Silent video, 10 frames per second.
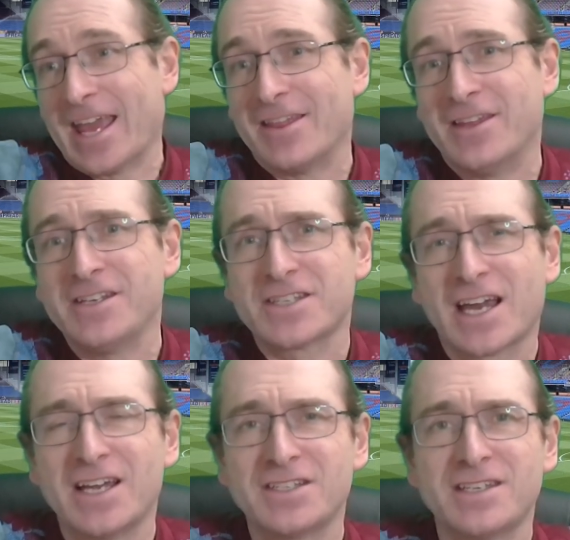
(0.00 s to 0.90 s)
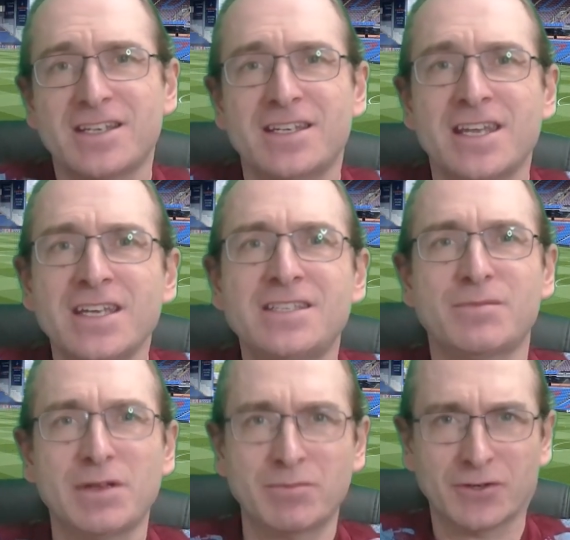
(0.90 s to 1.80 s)
these guys didn't need to
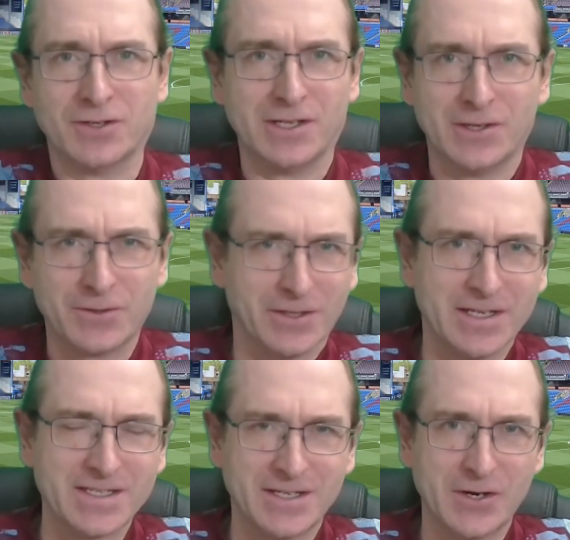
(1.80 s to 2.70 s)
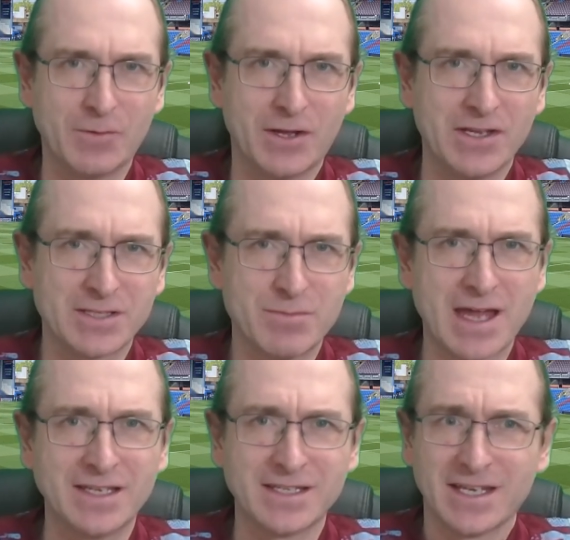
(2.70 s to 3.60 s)
be born locally to know what this
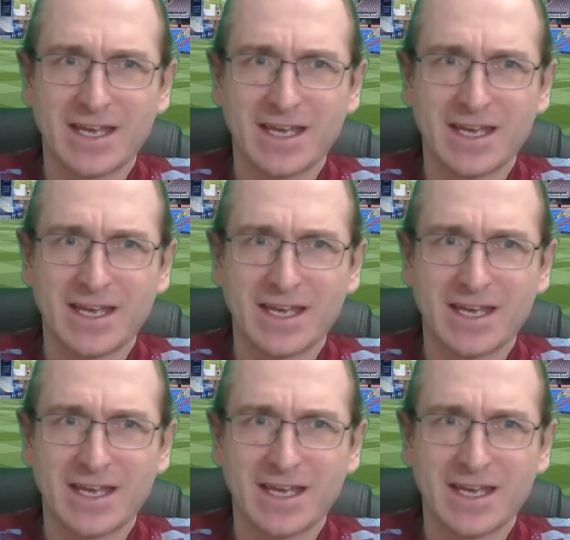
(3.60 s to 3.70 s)
meant.